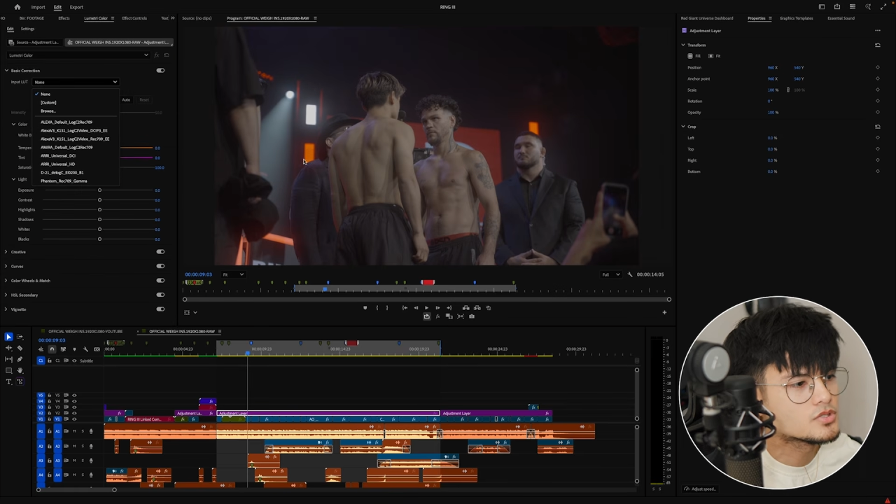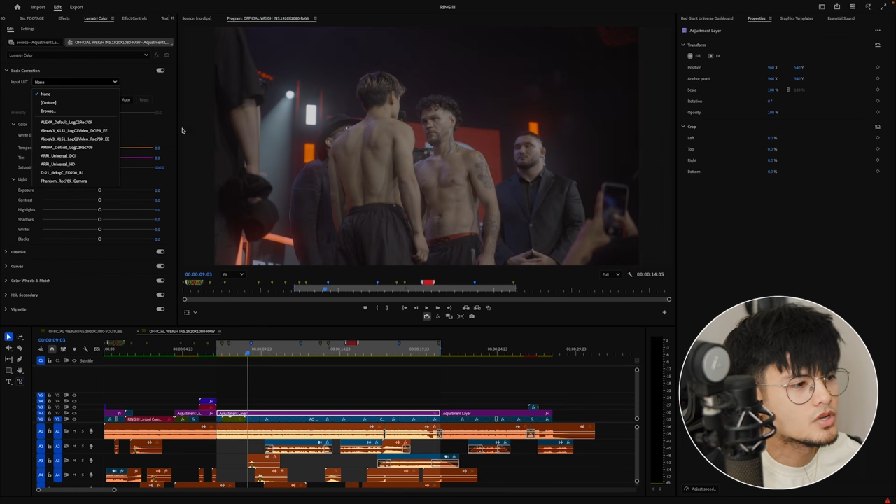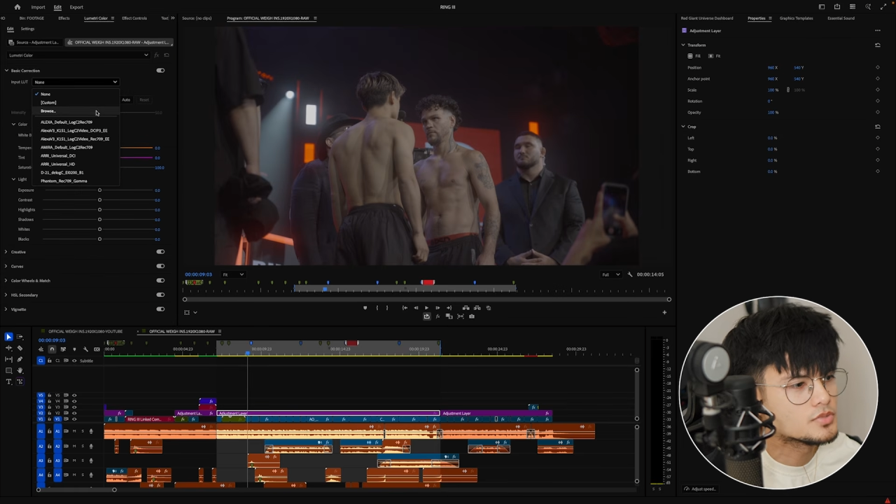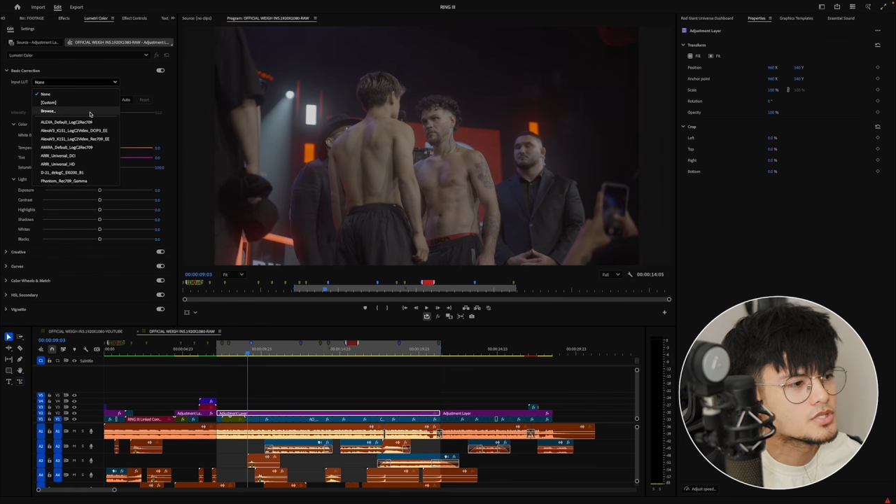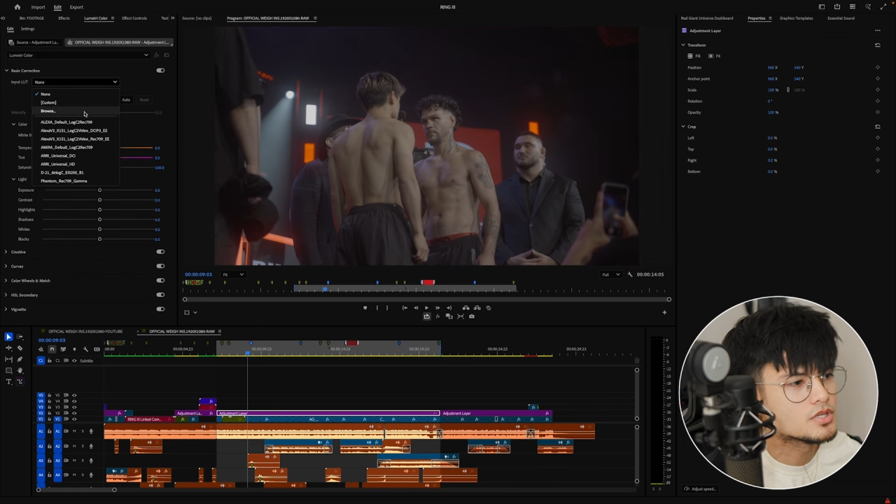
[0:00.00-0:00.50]
so
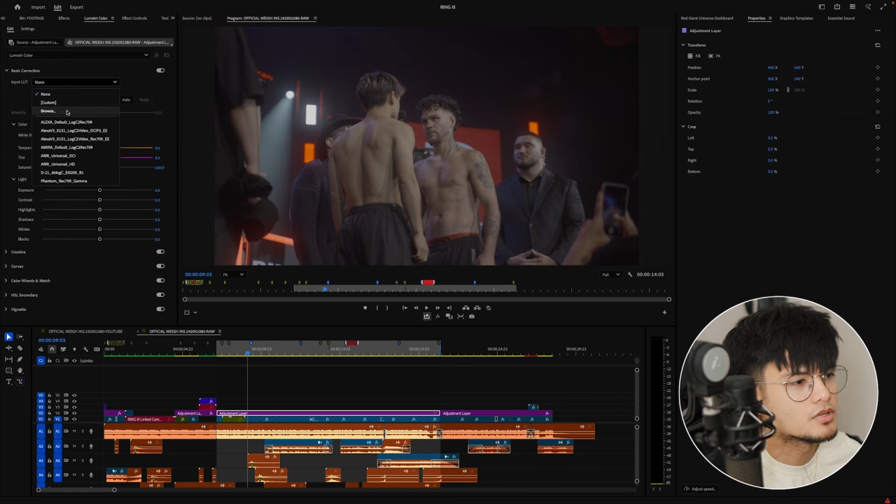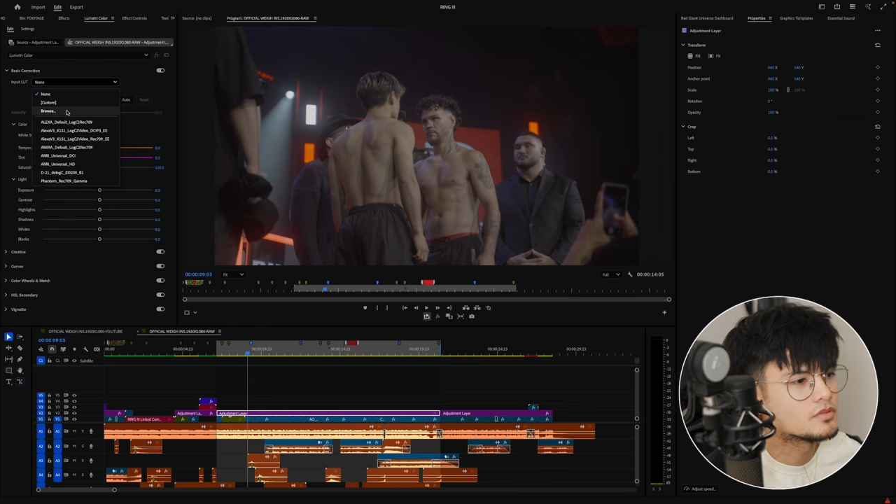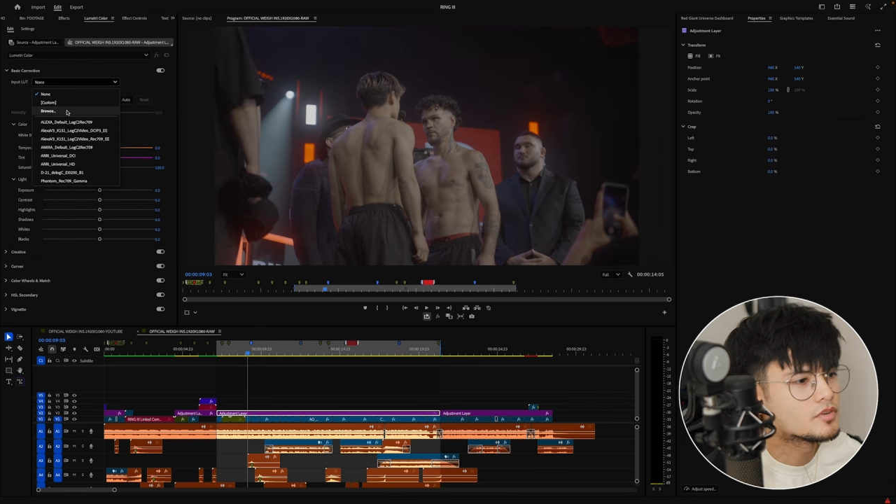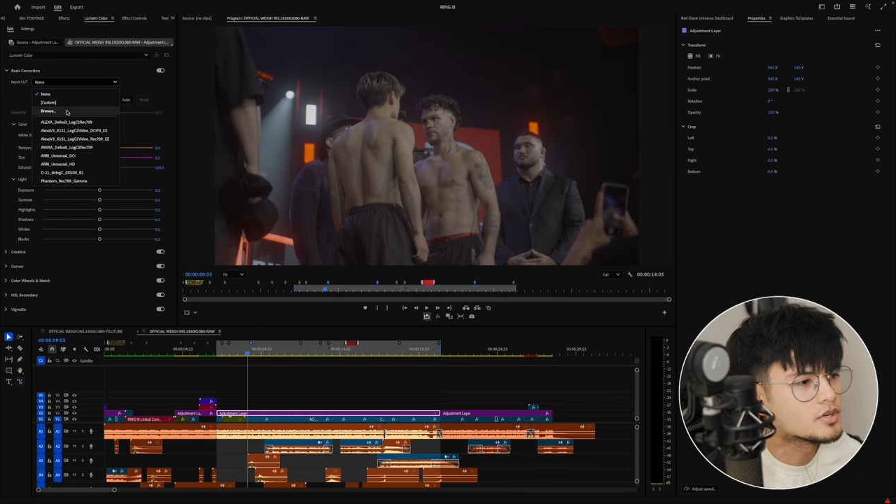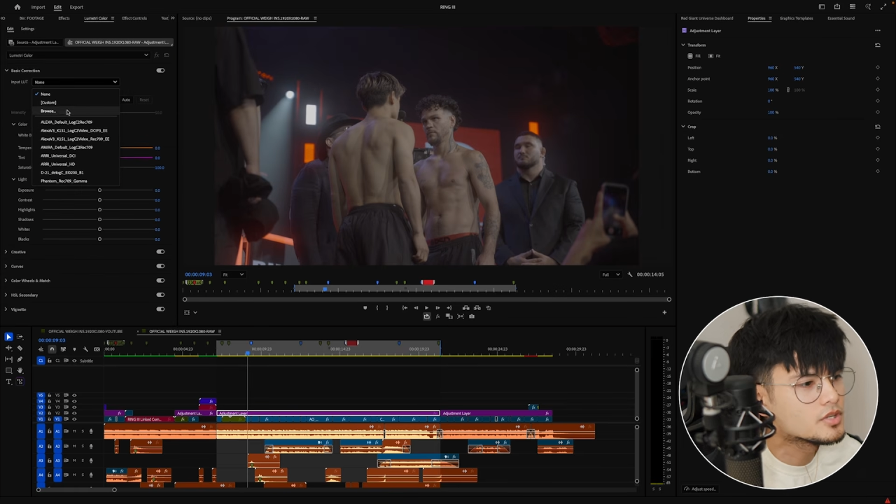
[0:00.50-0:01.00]
I'm just going to
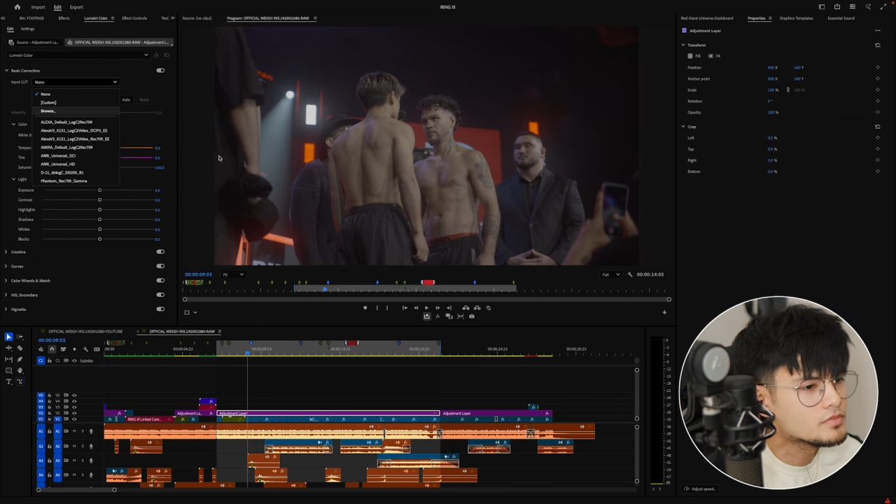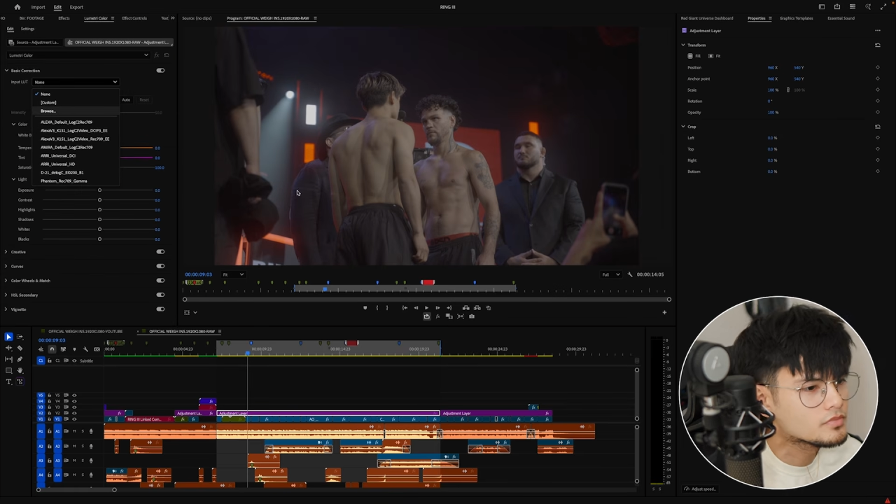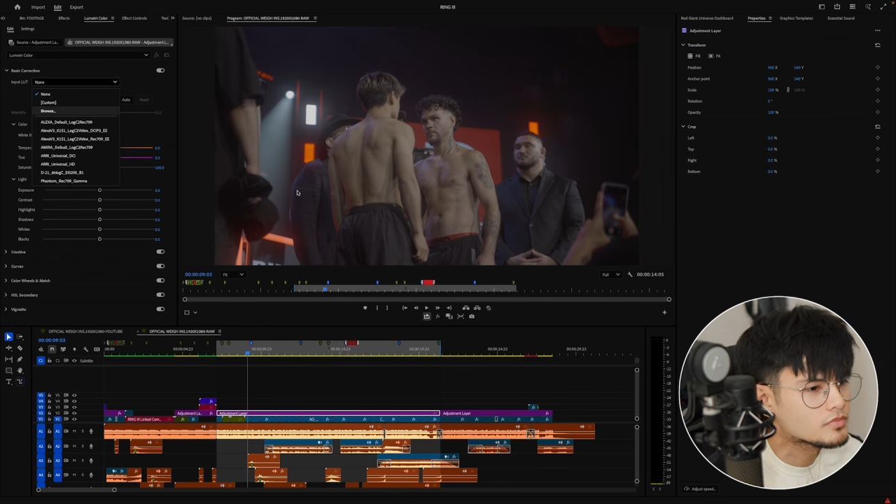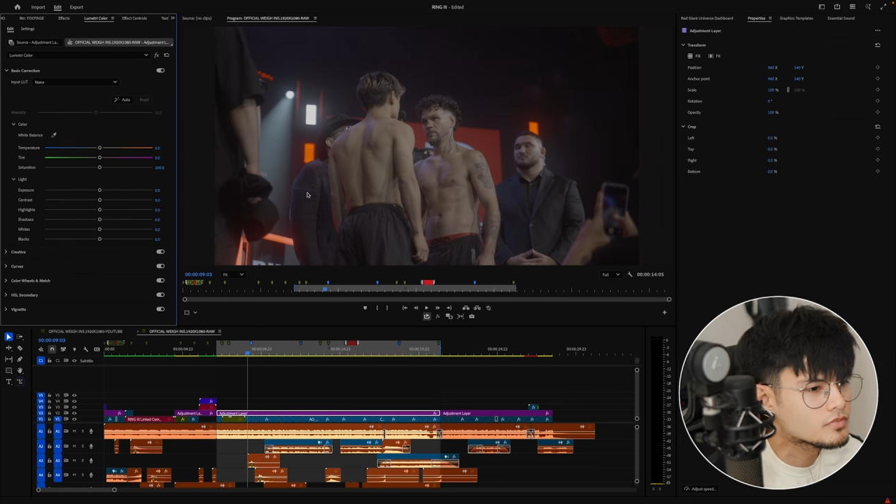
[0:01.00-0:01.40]
convert it.